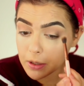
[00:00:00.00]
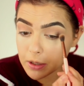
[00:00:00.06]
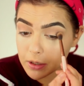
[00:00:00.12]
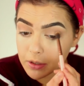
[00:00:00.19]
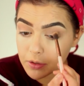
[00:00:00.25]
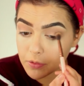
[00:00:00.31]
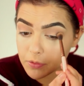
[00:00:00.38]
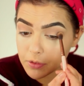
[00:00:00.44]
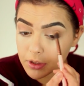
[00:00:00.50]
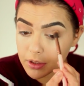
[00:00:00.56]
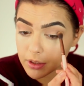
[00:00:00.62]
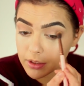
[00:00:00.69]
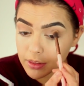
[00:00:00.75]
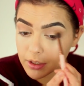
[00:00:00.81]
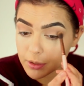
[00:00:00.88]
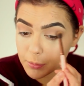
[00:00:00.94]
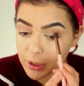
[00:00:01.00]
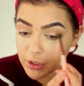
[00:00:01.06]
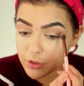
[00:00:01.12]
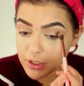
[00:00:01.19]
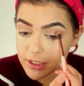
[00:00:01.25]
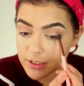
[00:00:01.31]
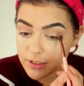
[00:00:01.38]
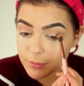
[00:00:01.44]
And I don't really like that in my
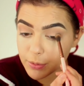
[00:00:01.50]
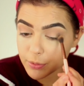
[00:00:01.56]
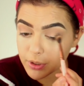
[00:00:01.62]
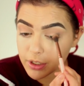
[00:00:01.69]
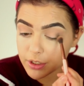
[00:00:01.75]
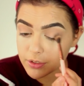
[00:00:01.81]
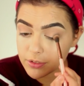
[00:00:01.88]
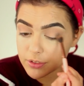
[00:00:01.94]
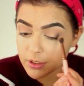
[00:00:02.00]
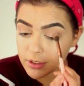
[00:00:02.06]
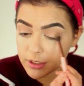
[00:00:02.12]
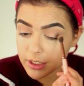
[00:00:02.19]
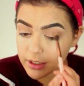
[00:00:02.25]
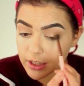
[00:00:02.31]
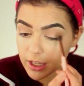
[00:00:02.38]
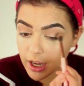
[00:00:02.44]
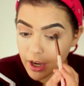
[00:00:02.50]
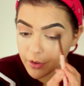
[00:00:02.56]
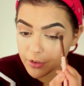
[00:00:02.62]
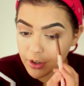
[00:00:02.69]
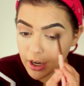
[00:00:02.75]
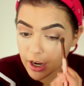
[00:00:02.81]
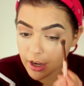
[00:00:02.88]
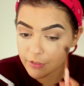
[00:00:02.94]
crease, but we're going to use it on like the
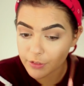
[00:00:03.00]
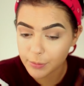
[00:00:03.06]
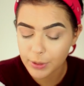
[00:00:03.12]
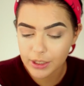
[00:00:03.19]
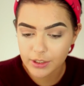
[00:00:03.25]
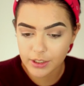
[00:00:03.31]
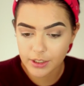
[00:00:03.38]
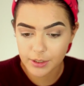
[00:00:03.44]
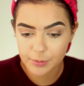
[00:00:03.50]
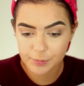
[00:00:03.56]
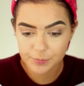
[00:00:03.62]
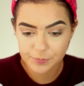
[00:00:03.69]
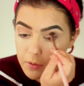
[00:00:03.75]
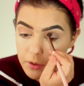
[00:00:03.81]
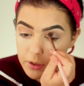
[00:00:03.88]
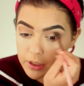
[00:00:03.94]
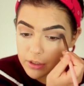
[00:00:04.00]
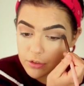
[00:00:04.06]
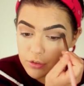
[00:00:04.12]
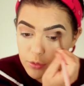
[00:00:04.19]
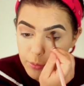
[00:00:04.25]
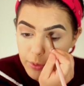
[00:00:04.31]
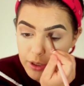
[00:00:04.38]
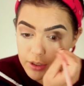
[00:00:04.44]
outer half of my lid. The Naked
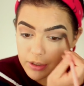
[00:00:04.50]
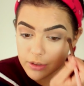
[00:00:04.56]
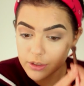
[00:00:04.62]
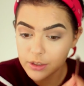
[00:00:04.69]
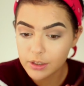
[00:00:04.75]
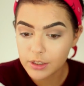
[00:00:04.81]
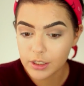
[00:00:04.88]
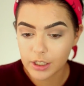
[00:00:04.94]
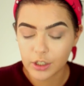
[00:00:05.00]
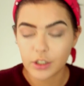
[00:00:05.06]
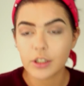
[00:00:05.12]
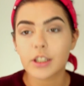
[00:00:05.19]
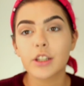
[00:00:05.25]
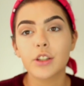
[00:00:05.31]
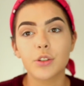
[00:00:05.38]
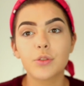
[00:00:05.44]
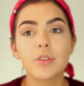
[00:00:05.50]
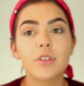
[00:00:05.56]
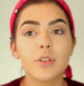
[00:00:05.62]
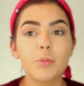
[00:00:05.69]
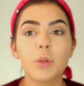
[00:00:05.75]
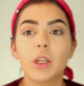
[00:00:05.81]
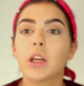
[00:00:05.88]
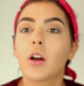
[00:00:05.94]
two palette literally used
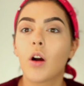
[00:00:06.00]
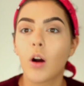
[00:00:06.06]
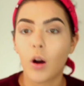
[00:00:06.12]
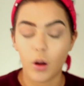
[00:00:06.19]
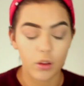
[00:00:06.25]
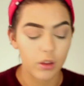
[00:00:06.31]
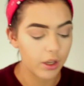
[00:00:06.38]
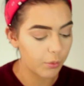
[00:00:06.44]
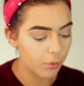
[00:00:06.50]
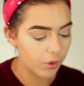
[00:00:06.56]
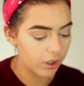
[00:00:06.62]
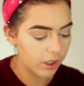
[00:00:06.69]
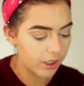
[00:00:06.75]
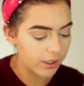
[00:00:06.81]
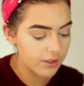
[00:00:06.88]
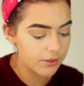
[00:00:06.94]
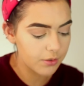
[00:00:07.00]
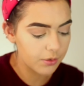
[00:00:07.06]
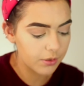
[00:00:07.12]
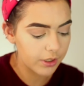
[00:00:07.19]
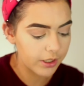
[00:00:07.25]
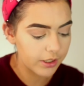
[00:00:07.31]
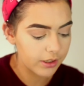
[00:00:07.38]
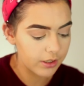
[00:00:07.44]
to be all I wore in high
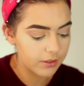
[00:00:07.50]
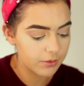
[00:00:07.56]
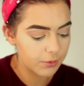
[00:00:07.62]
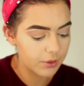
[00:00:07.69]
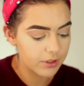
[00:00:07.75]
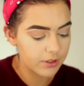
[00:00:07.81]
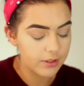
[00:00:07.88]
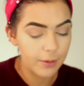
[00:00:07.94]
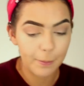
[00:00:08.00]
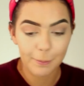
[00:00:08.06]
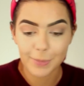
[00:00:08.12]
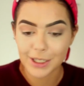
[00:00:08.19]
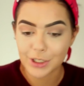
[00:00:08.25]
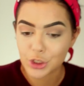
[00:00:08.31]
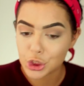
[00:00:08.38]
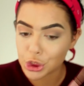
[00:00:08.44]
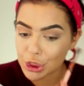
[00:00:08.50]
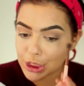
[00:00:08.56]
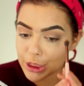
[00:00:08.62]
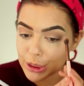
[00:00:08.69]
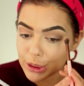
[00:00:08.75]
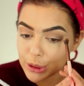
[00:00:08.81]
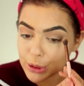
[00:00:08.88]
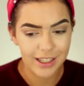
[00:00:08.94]
school. Like, this was my
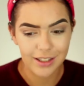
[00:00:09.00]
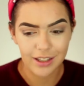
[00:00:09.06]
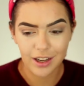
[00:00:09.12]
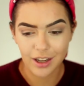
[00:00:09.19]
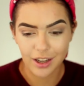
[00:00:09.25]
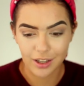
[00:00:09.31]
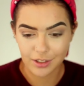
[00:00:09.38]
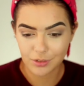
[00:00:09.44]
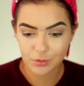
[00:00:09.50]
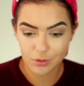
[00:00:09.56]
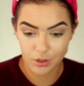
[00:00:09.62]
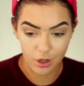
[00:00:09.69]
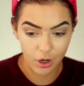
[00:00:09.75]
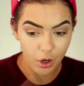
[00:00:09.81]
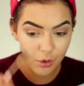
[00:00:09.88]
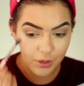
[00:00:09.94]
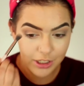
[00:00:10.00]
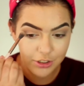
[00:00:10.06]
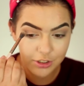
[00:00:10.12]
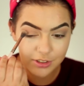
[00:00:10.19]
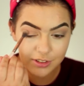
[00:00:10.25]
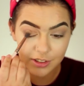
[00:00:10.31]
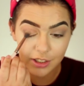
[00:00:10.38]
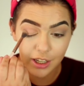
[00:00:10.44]
sheet. Like, yeah, I don't know. I
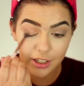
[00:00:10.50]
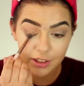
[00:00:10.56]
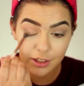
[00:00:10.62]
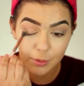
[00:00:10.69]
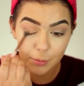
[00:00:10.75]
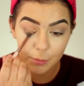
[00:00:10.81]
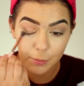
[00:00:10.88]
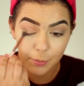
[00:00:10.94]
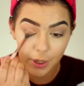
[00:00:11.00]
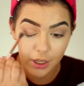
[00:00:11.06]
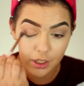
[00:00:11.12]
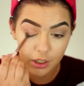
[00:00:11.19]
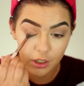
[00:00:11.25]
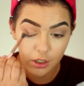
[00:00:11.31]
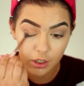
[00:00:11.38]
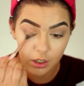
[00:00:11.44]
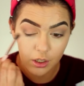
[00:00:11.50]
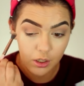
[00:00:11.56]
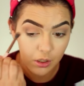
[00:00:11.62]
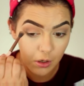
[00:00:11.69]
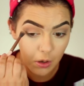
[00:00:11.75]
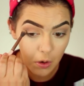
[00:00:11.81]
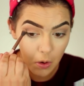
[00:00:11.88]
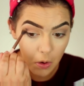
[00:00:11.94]
just like them better.